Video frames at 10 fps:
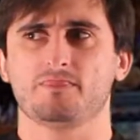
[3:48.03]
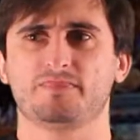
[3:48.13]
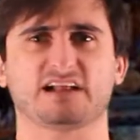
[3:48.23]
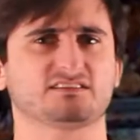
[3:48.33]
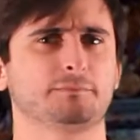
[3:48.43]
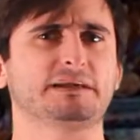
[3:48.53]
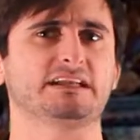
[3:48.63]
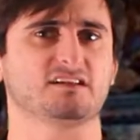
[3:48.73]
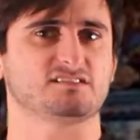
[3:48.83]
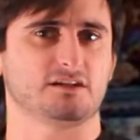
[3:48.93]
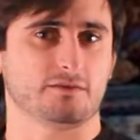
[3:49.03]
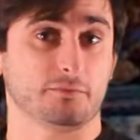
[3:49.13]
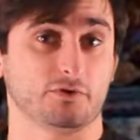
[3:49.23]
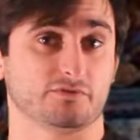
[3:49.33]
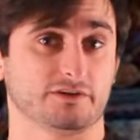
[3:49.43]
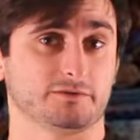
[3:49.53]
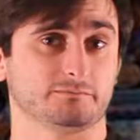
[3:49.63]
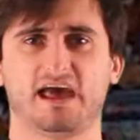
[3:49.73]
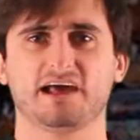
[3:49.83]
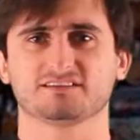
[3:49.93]
That's the beginning scene in the movie
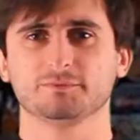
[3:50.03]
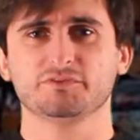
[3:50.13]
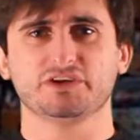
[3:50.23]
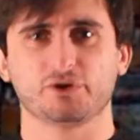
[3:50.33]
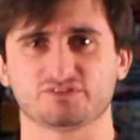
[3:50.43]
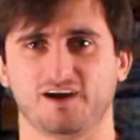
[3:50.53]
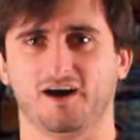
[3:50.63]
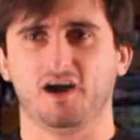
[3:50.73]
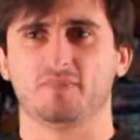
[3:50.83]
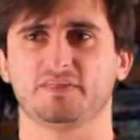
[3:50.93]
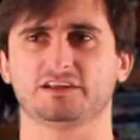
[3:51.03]
as the movie goes on,